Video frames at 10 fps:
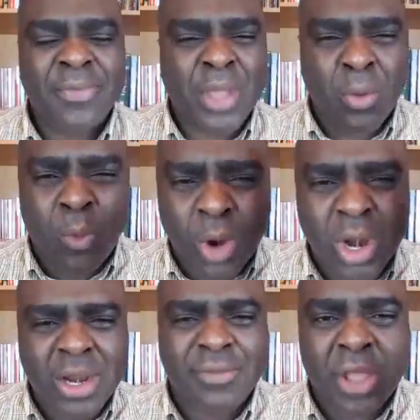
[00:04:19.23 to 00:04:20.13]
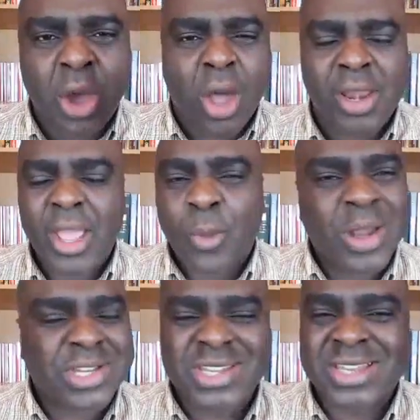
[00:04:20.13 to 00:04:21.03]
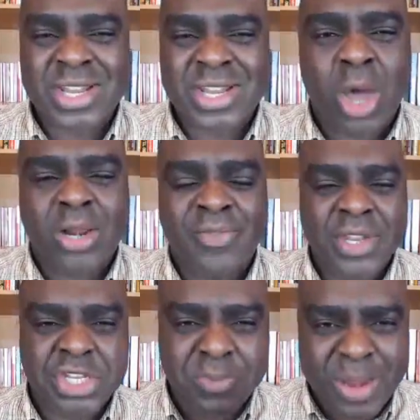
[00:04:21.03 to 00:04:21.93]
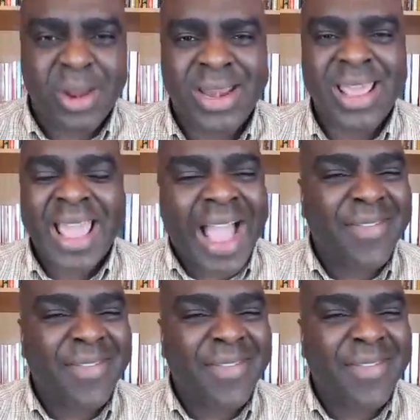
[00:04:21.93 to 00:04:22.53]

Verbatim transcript: the word of God, which is the sword of the Spirit.